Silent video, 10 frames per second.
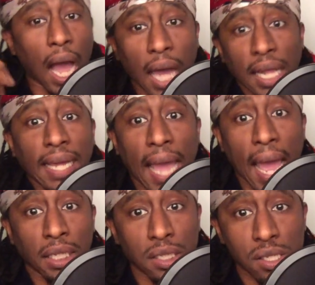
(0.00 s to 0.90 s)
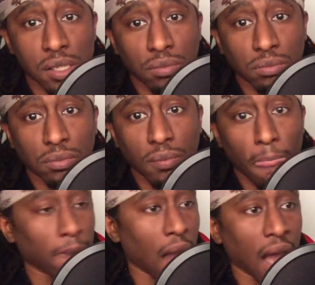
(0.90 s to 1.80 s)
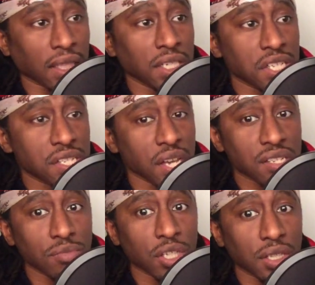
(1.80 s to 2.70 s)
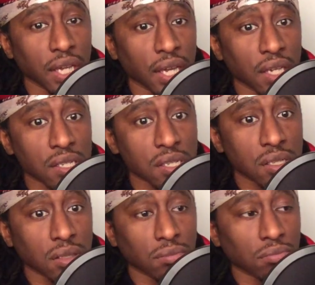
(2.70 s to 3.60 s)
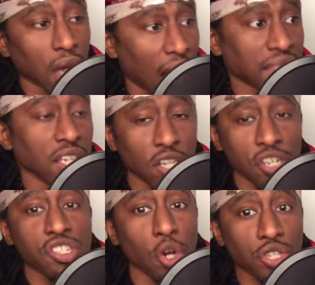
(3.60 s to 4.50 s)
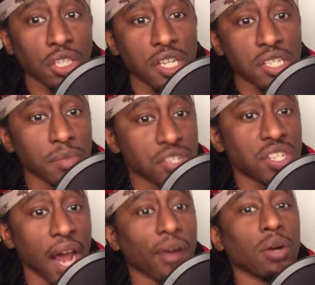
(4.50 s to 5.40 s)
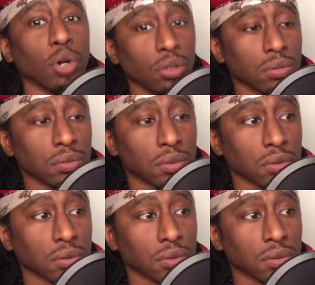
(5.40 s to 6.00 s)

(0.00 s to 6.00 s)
I like Alex. I think she said some good things. I think her socialism is terrible.